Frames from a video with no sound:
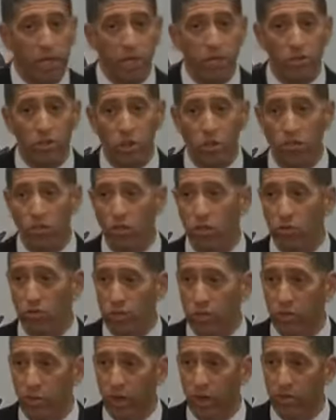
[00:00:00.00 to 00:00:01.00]
social
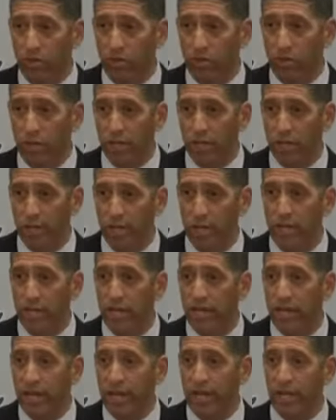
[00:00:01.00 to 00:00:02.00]
responsibility,
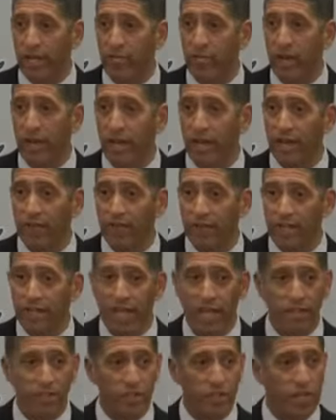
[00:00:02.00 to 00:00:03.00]
and competitive
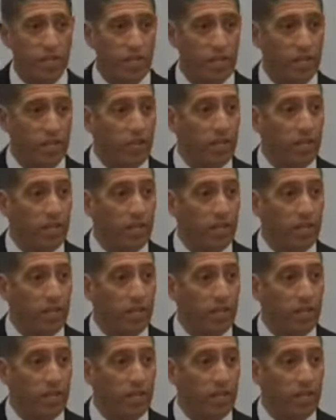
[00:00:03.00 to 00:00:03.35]
intensity.